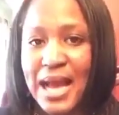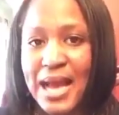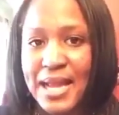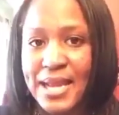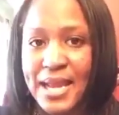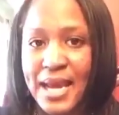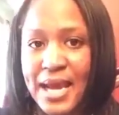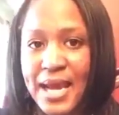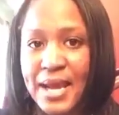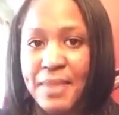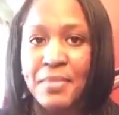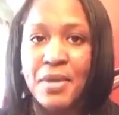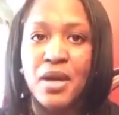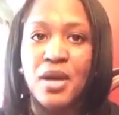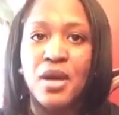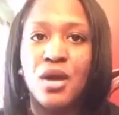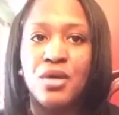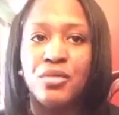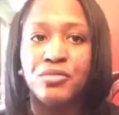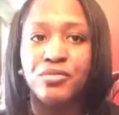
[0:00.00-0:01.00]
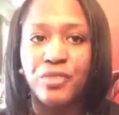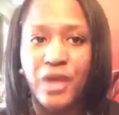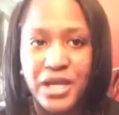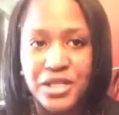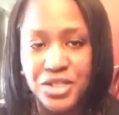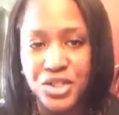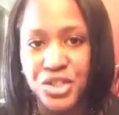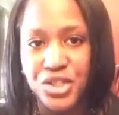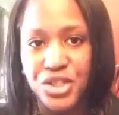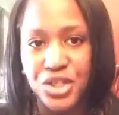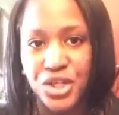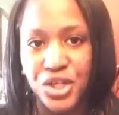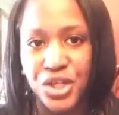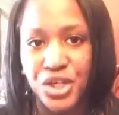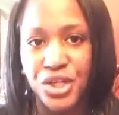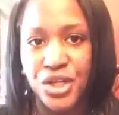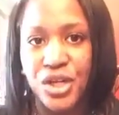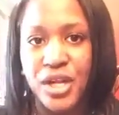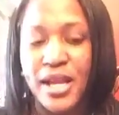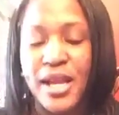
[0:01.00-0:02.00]
sign up,
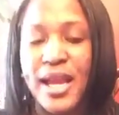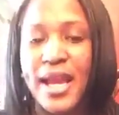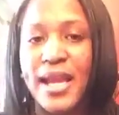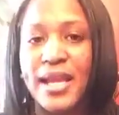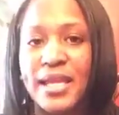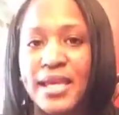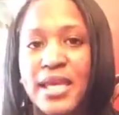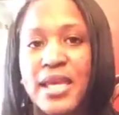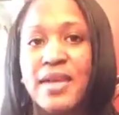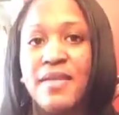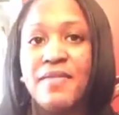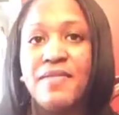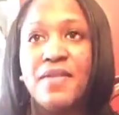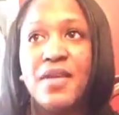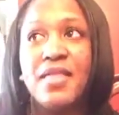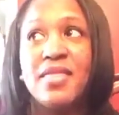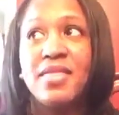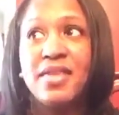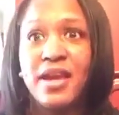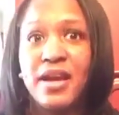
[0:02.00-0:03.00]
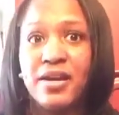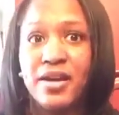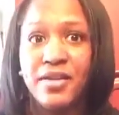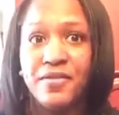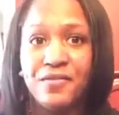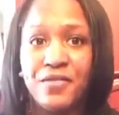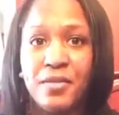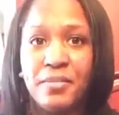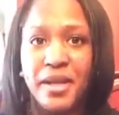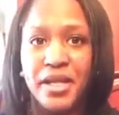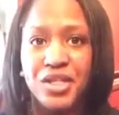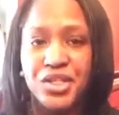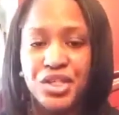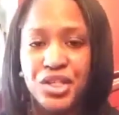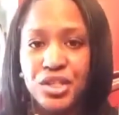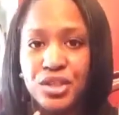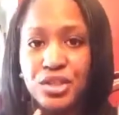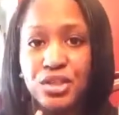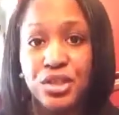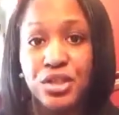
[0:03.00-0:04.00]
register, and give their
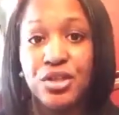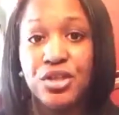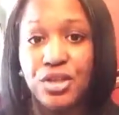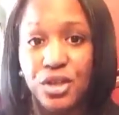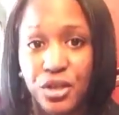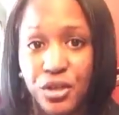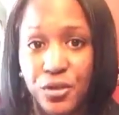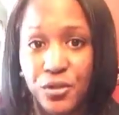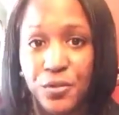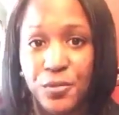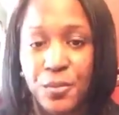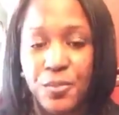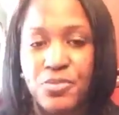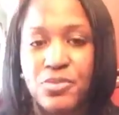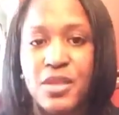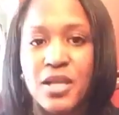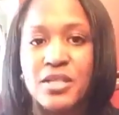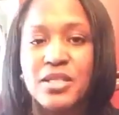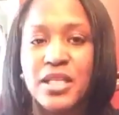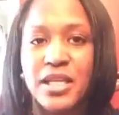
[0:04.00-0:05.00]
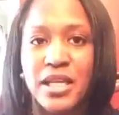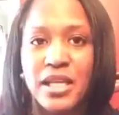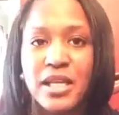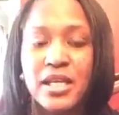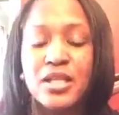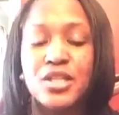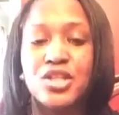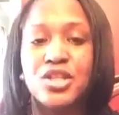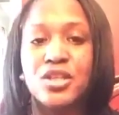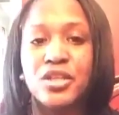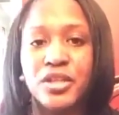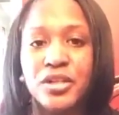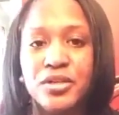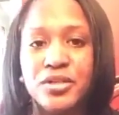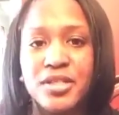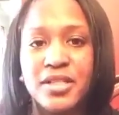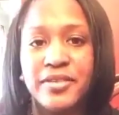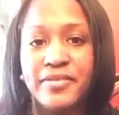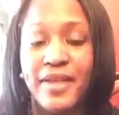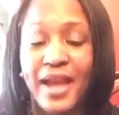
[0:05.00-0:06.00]
information to you to get
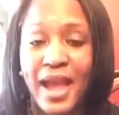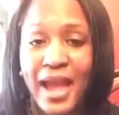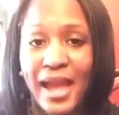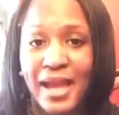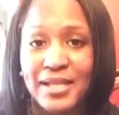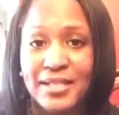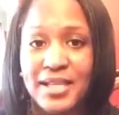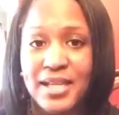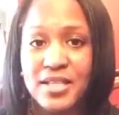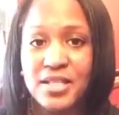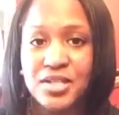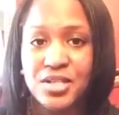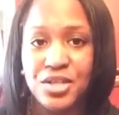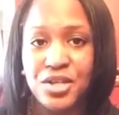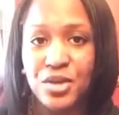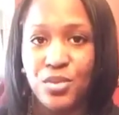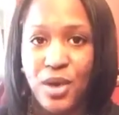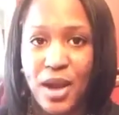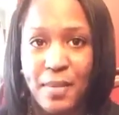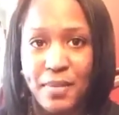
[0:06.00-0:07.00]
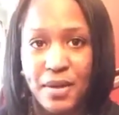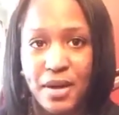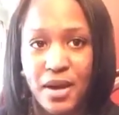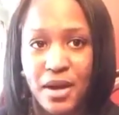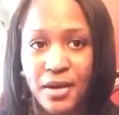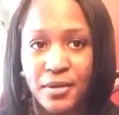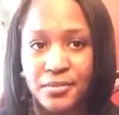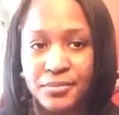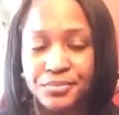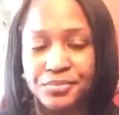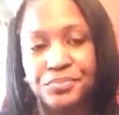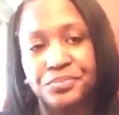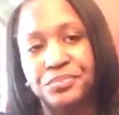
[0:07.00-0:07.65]
exclusive access to your webinar.